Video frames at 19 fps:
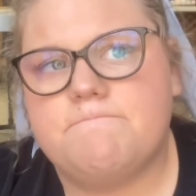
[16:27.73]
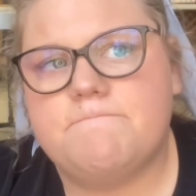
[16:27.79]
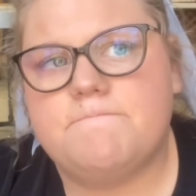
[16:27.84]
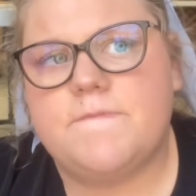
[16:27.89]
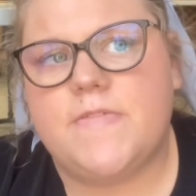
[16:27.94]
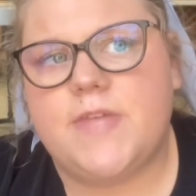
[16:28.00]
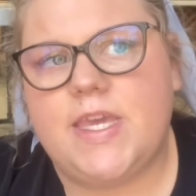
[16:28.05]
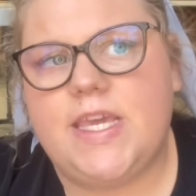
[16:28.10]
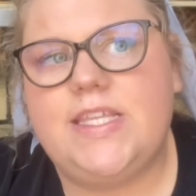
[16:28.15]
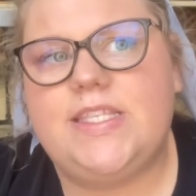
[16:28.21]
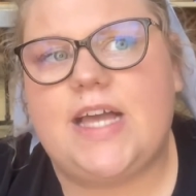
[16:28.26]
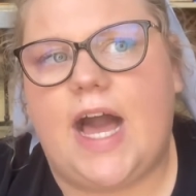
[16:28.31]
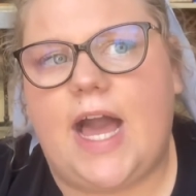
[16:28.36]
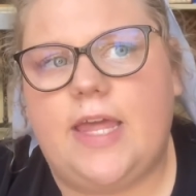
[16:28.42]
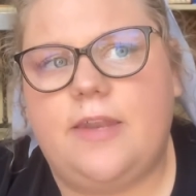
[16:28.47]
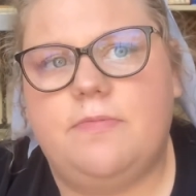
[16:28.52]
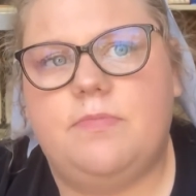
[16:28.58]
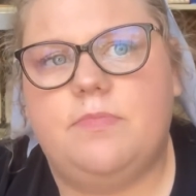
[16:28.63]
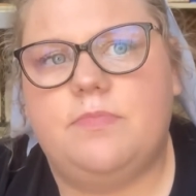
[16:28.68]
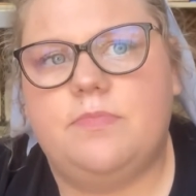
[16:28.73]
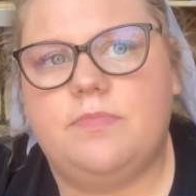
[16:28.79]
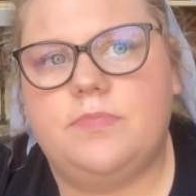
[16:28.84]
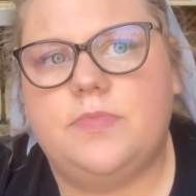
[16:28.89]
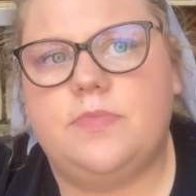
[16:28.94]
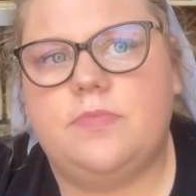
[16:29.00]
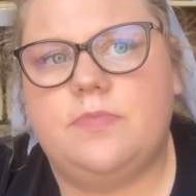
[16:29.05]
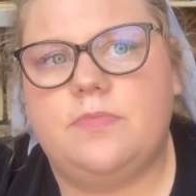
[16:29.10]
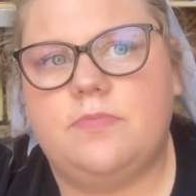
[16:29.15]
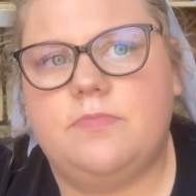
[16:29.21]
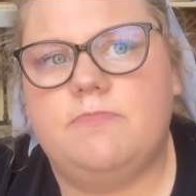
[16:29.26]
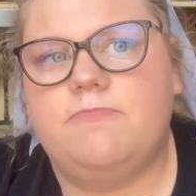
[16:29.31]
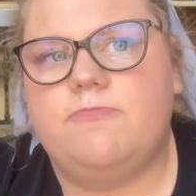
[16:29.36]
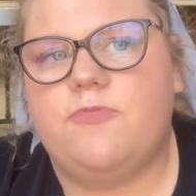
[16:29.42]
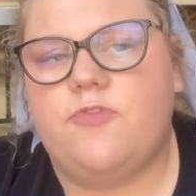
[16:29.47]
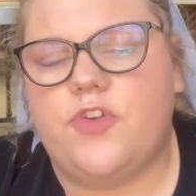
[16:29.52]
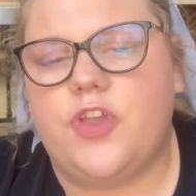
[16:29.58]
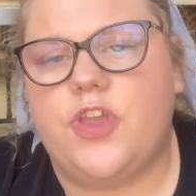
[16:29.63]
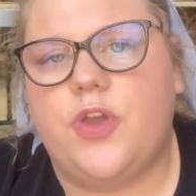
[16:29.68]
He died
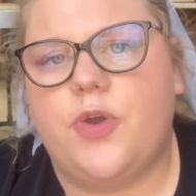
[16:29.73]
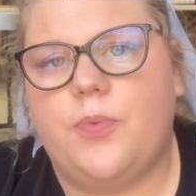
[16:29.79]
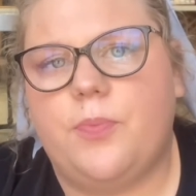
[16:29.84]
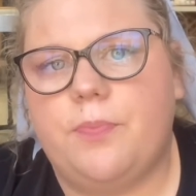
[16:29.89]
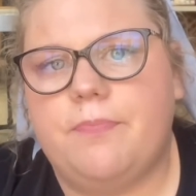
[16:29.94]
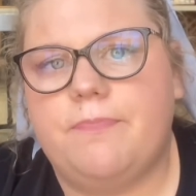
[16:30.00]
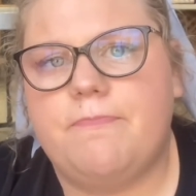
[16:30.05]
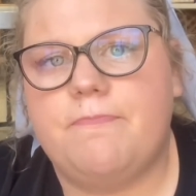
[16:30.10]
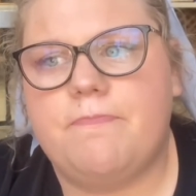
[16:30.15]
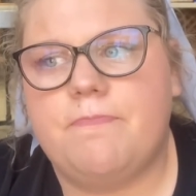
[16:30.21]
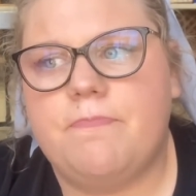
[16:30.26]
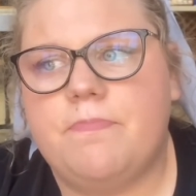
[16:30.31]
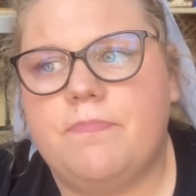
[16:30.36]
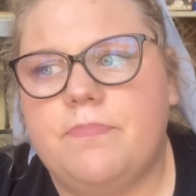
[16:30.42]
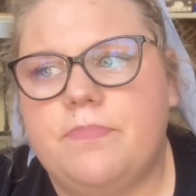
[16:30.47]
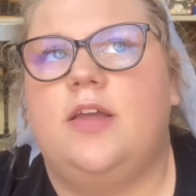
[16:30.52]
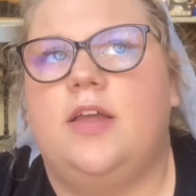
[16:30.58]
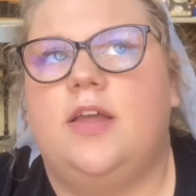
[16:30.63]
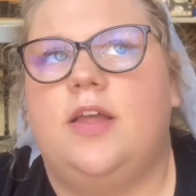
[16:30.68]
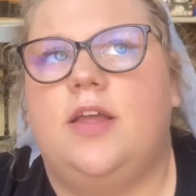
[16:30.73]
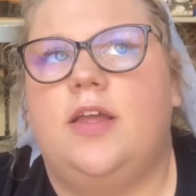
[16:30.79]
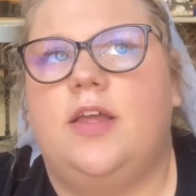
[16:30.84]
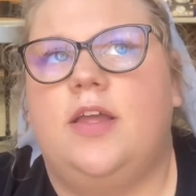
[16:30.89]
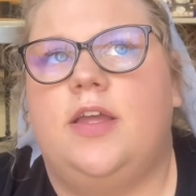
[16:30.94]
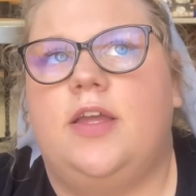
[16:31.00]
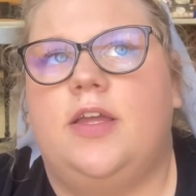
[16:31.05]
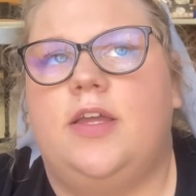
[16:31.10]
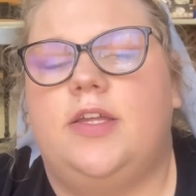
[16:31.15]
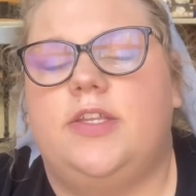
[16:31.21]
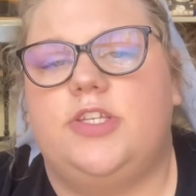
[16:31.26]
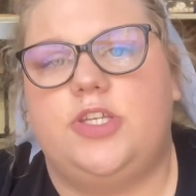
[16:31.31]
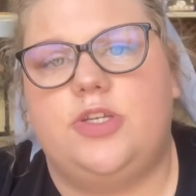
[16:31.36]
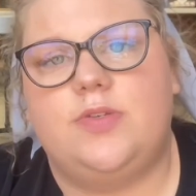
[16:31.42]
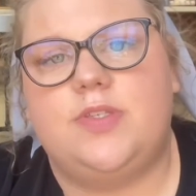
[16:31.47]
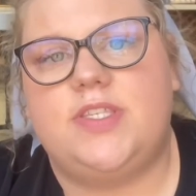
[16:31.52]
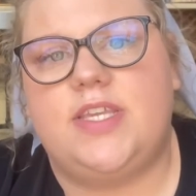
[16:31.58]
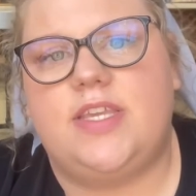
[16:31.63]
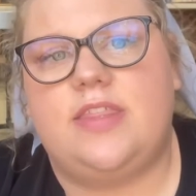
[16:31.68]
for you. Do
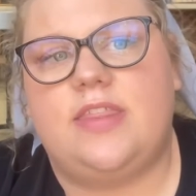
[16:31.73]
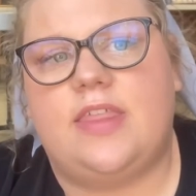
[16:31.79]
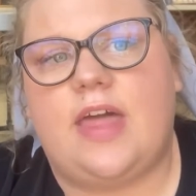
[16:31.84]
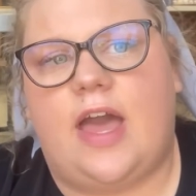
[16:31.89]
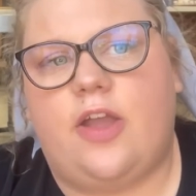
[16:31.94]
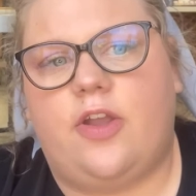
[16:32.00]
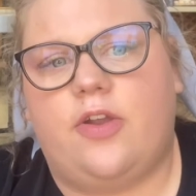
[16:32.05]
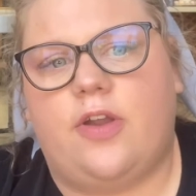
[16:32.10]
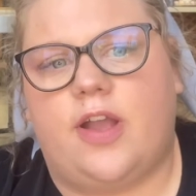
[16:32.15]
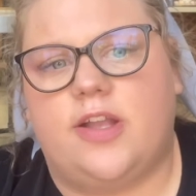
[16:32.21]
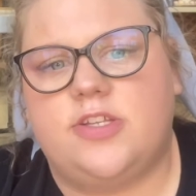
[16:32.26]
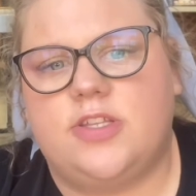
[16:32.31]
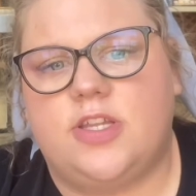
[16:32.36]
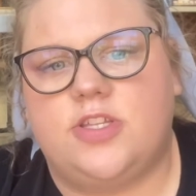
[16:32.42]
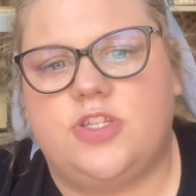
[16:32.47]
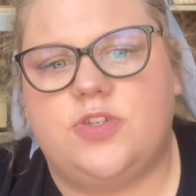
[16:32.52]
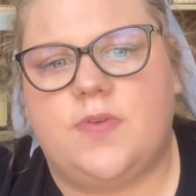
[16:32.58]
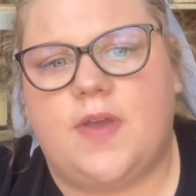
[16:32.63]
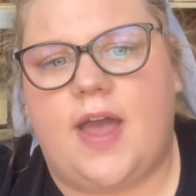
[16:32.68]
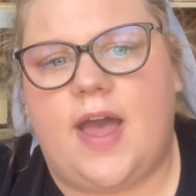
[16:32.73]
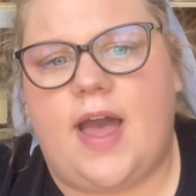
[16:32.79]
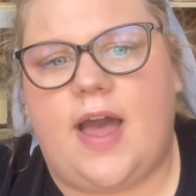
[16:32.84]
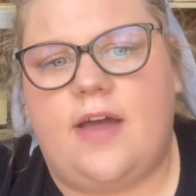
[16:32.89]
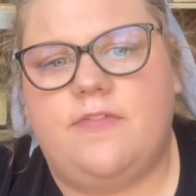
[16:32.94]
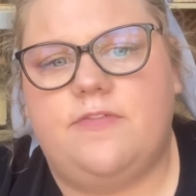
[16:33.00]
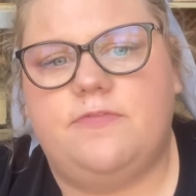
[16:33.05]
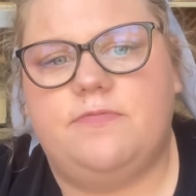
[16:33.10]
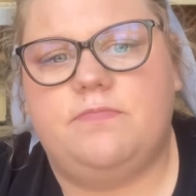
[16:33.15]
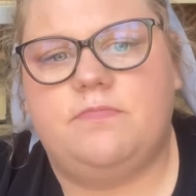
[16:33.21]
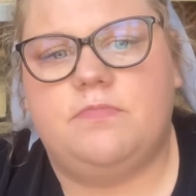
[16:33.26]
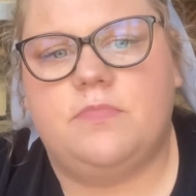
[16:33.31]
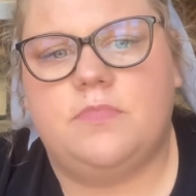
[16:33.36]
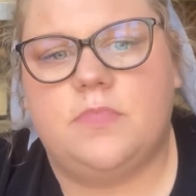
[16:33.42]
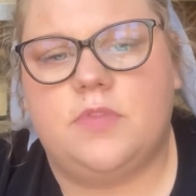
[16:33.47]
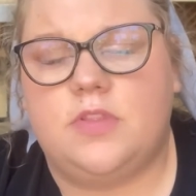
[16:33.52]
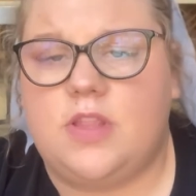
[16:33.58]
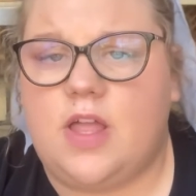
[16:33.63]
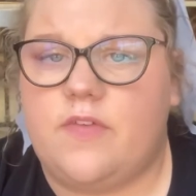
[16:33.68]
you see that crush that you have
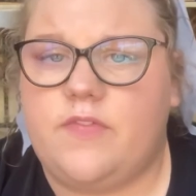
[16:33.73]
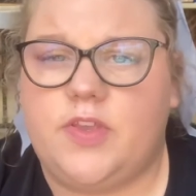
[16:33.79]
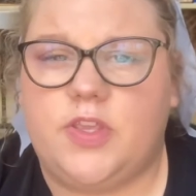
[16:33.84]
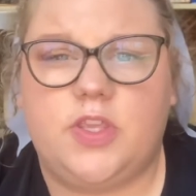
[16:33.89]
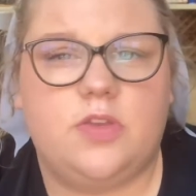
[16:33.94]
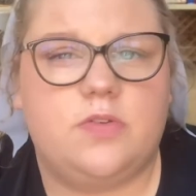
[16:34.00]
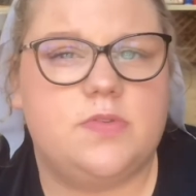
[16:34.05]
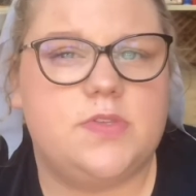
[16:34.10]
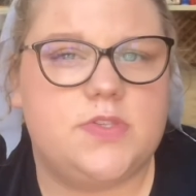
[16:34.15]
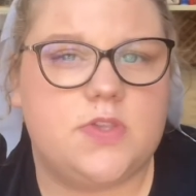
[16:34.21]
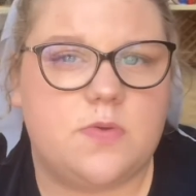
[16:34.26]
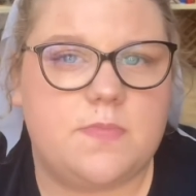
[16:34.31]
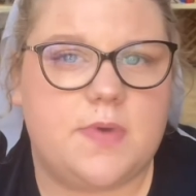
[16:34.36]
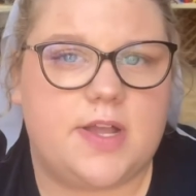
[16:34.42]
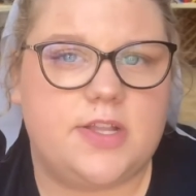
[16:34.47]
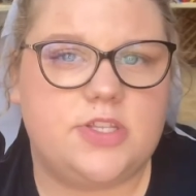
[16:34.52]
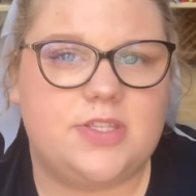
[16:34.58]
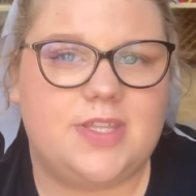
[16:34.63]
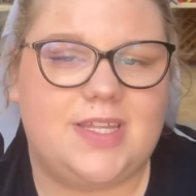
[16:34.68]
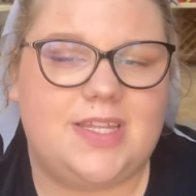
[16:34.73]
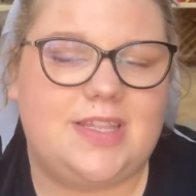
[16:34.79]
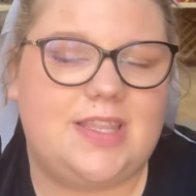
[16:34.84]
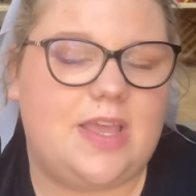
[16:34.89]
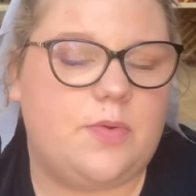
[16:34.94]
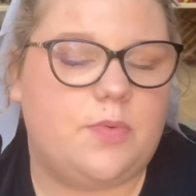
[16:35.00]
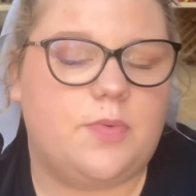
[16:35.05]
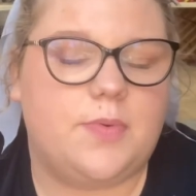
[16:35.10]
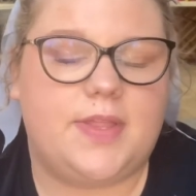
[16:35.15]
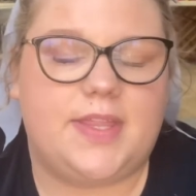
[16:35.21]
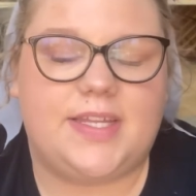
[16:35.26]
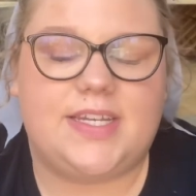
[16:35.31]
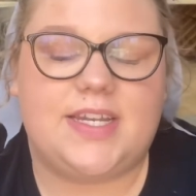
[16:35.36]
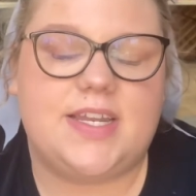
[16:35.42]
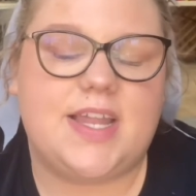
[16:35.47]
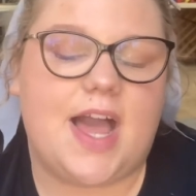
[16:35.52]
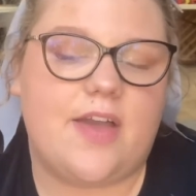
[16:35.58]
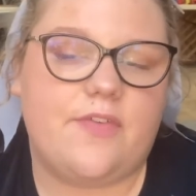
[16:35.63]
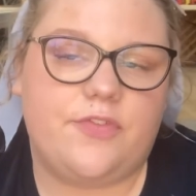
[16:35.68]
loving you so much that they were willing to
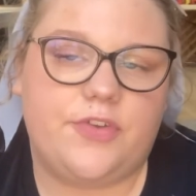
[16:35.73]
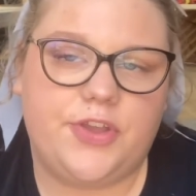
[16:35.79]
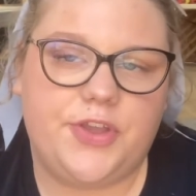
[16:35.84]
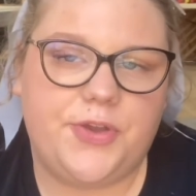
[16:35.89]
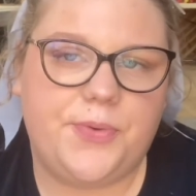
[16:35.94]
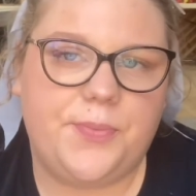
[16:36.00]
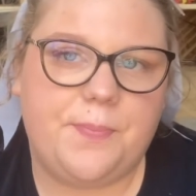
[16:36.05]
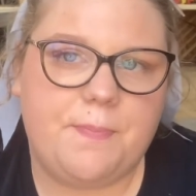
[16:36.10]
die for you?